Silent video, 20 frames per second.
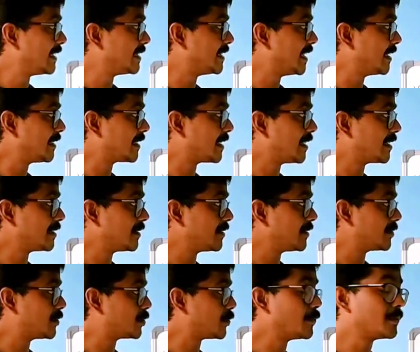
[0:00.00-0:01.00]
There are
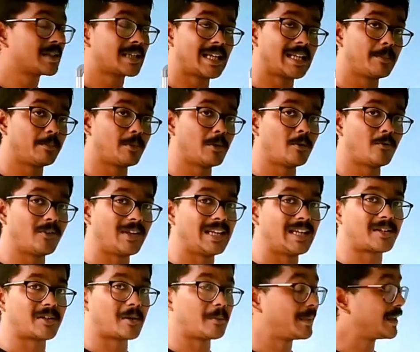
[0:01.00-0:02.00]
two types of
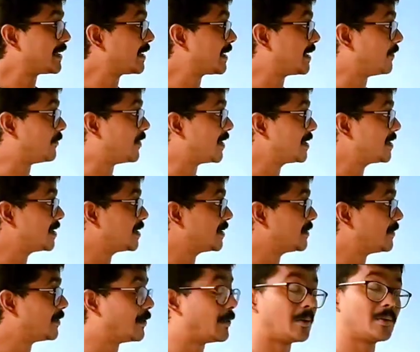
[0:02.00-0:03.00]
electromeric effect
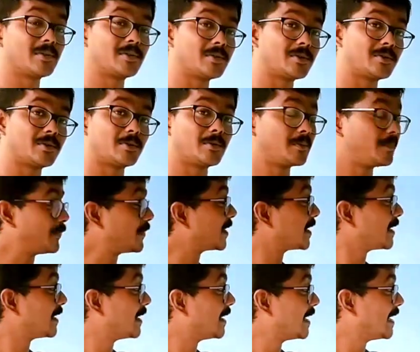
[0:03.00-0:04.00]
on two,
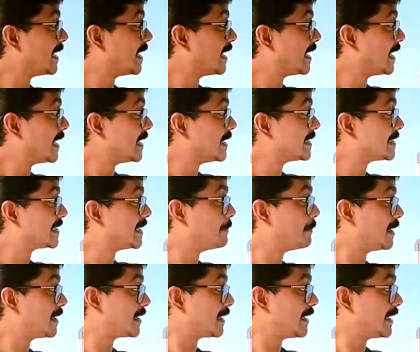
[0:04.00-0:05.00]

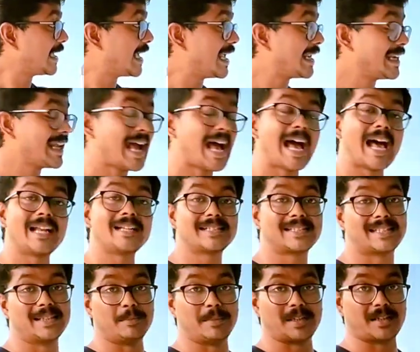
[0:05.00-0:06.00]
symmetric and
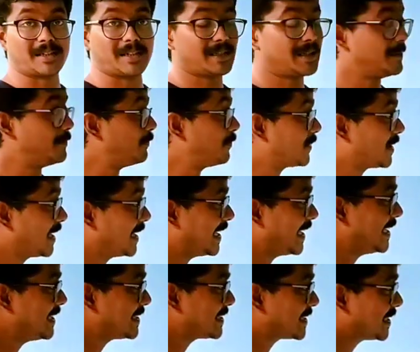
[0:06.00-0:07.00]
unsymmetric.
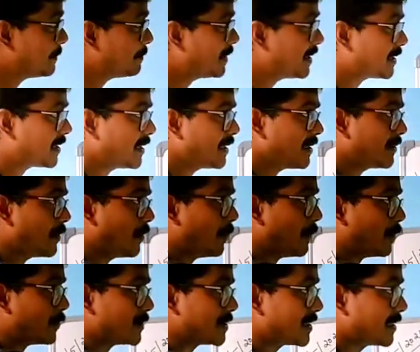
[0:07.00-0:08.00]
In symmetric
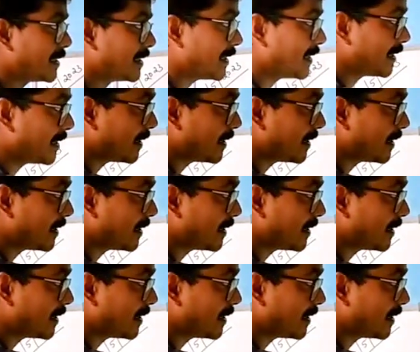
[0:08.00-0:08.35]
compounds,